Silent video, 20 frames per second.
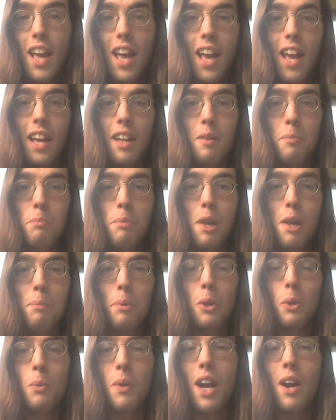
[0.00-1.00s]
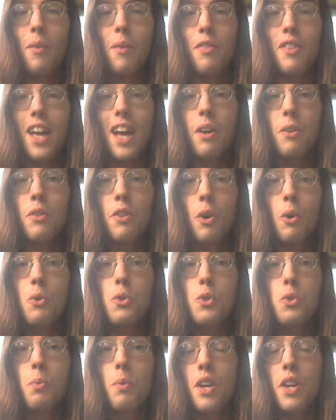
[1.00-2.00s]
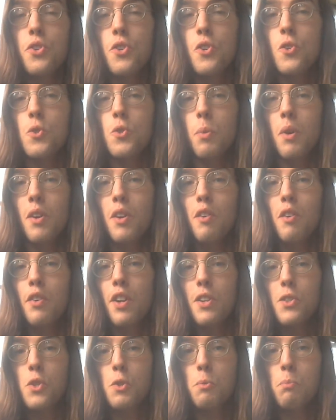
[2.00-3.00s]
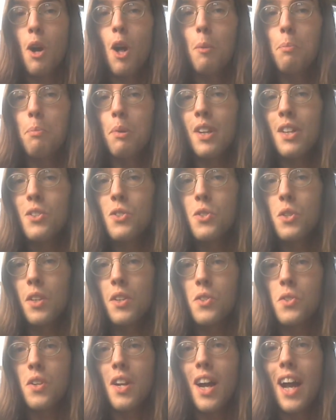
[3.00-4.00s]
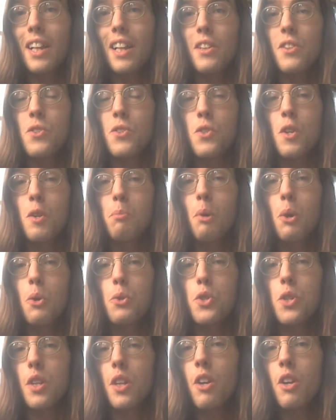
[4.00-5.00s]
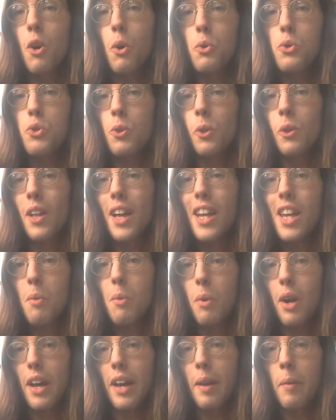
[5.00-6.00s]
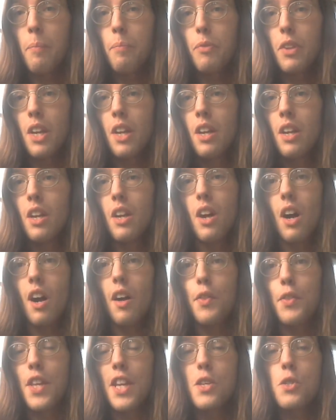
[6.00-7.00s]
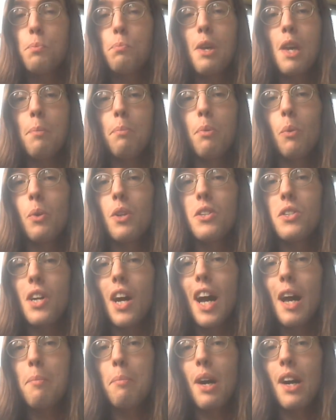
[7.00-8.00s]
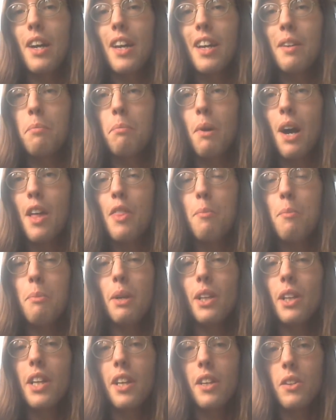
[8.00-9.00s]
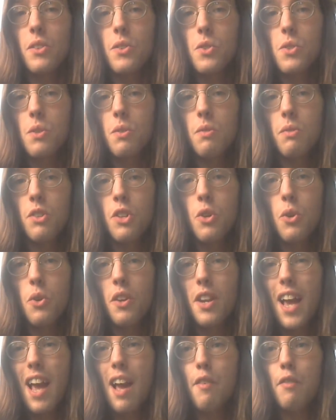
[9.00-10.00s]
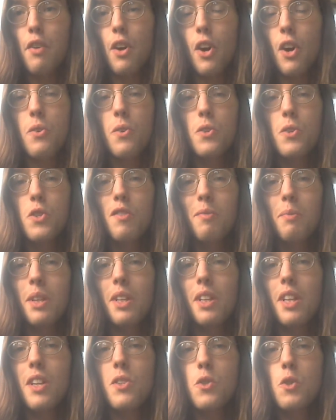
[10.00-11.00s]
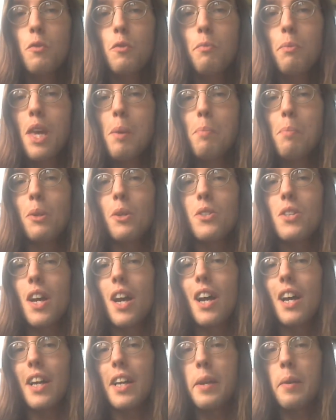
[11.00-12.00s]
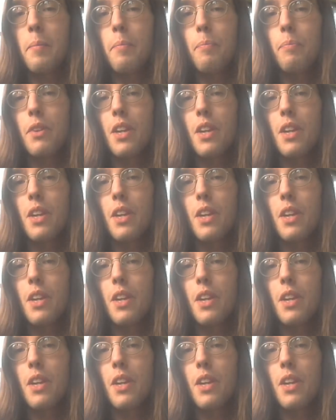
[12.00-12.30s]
and people around that, those regions where you've got small peninsulas and islands that are mostly coastal anyway, uh, these people would die by, by the millions. You could have hundreds of millions of people die.